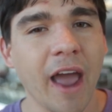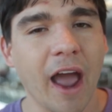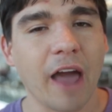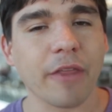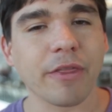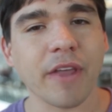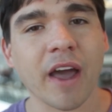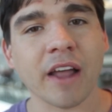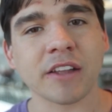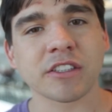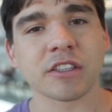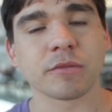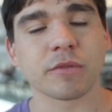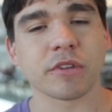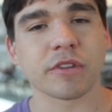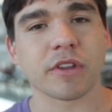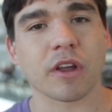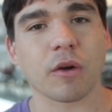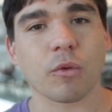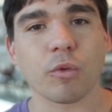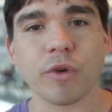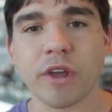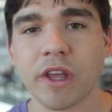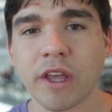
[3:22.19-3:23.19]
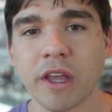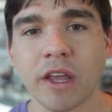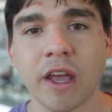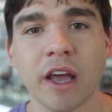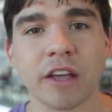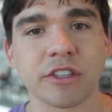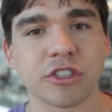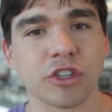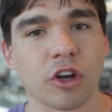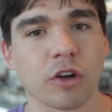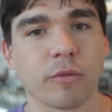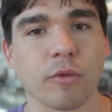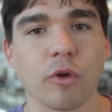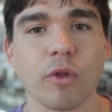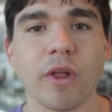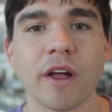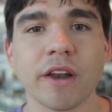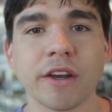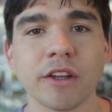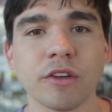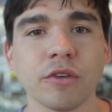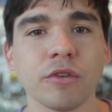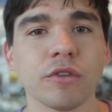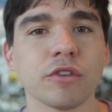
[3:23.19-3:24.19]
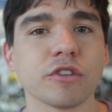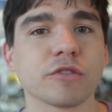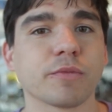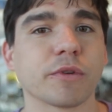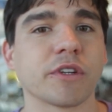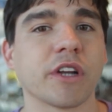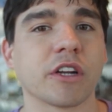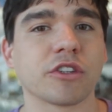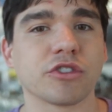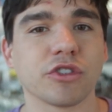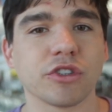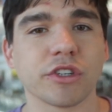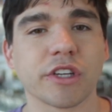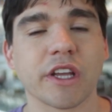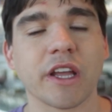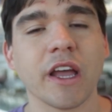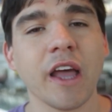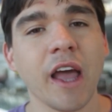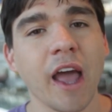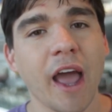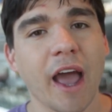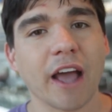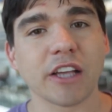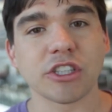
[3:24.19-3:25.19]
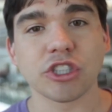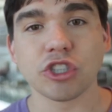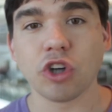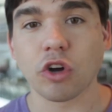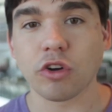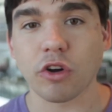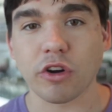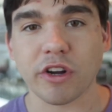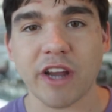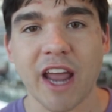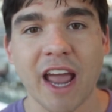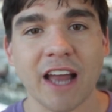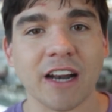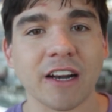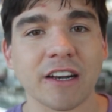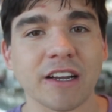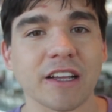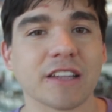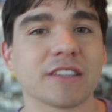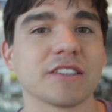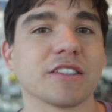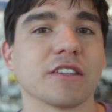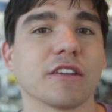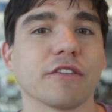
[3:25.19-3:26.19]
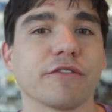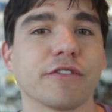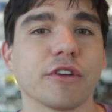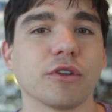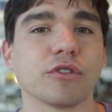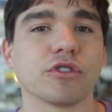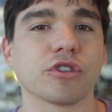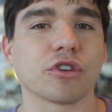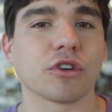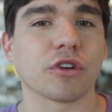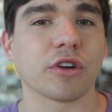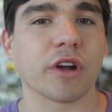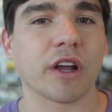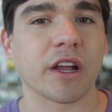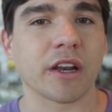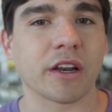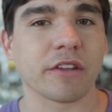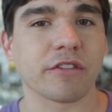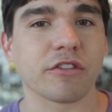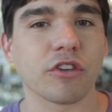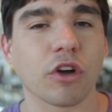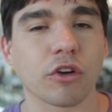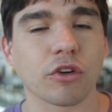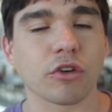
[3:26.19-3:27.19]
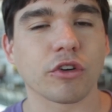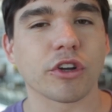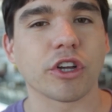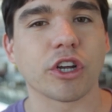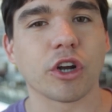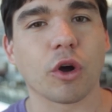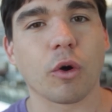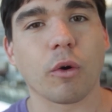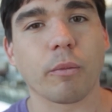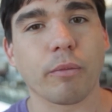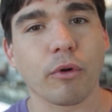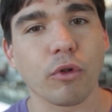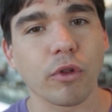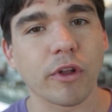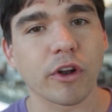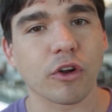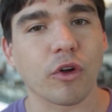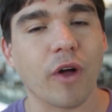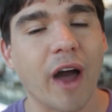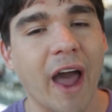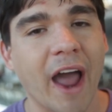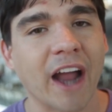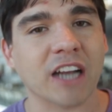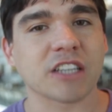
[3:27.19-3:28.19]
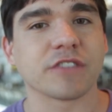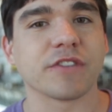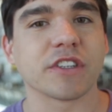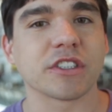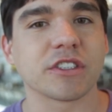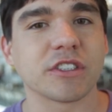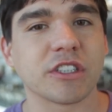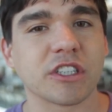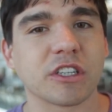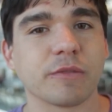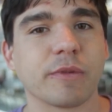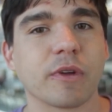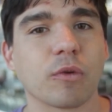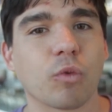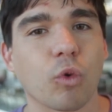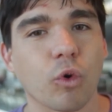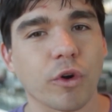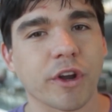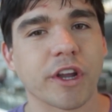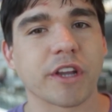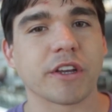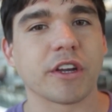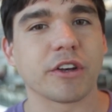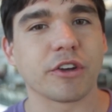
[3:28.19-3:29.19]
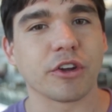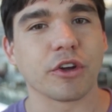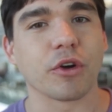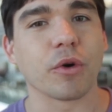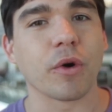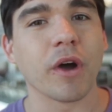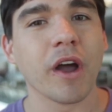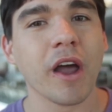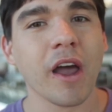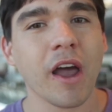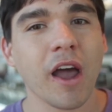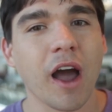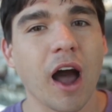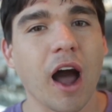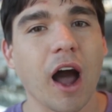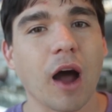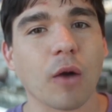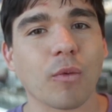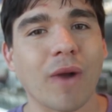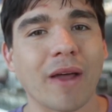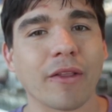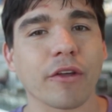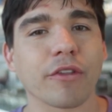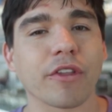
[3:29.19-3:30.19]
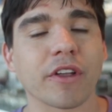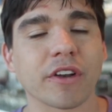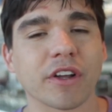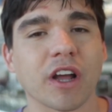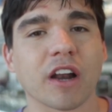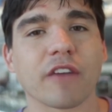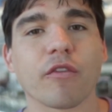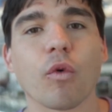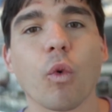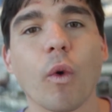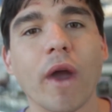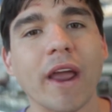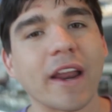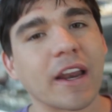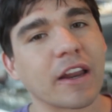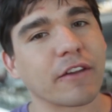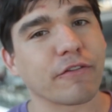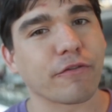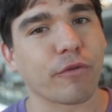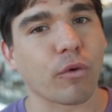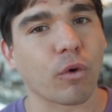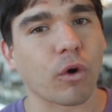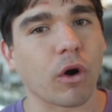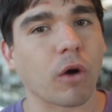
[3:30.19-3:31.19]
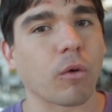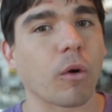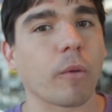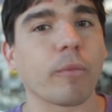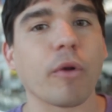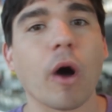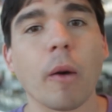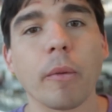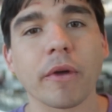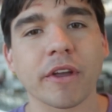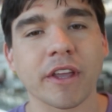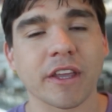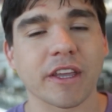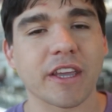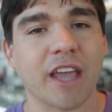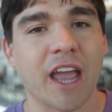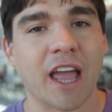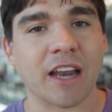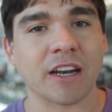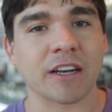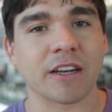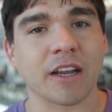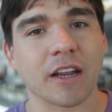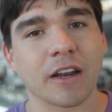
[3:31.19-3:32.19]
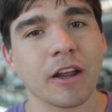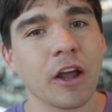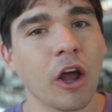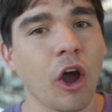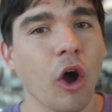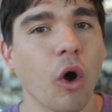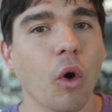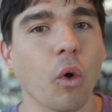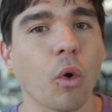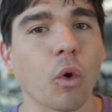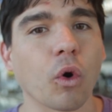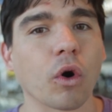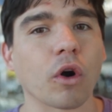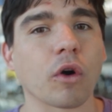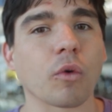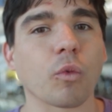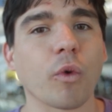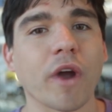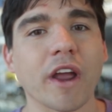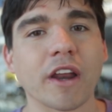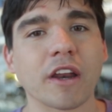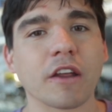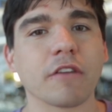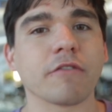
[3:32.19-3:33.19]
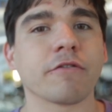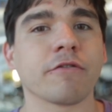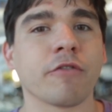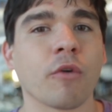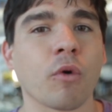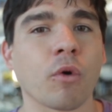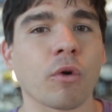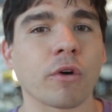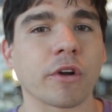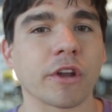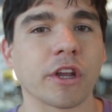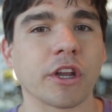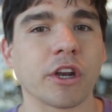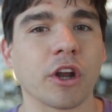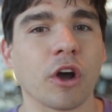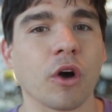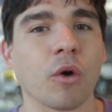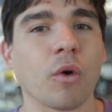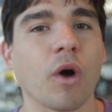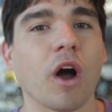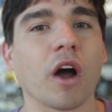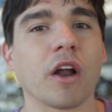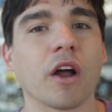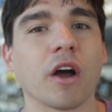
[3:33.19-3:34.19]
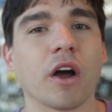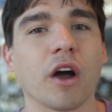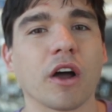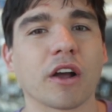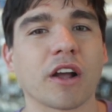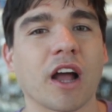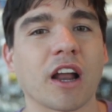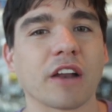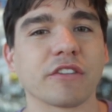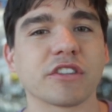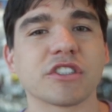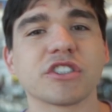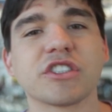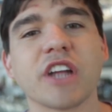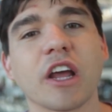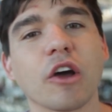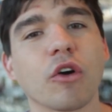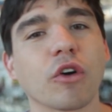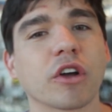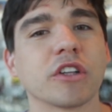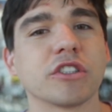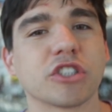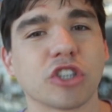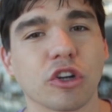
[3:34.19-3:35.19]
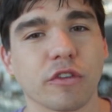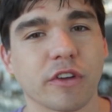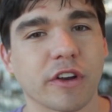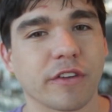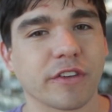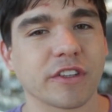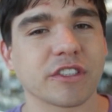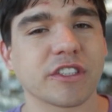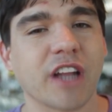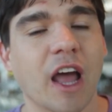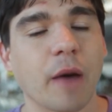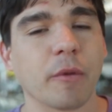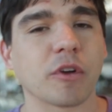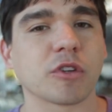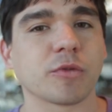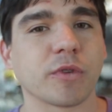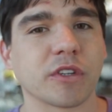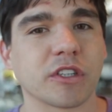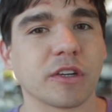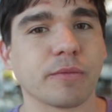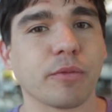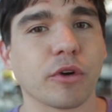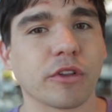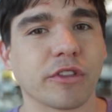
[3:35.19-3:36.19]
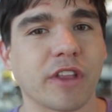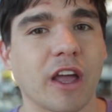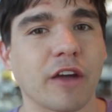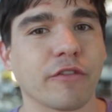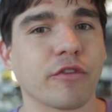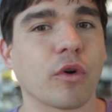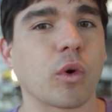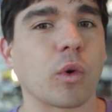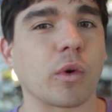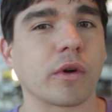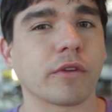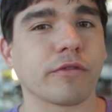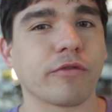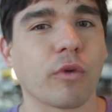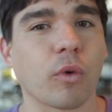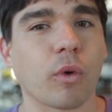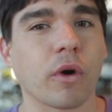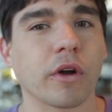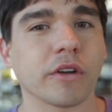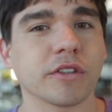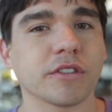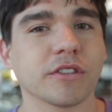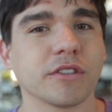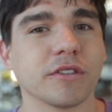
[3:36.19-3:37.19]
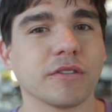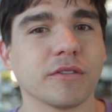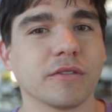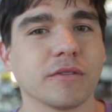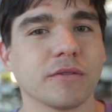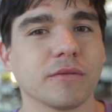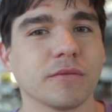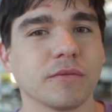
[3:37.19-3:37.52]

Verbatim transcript: And that's something that we, as young millennials, potentially as younger candidates in the future, and as younger you know political activists, need to be working to do, uh, rather than kind of waiting for a Republican candidate or waiting for or you know, a, a kind of stale conservative establishment to put that forward for us.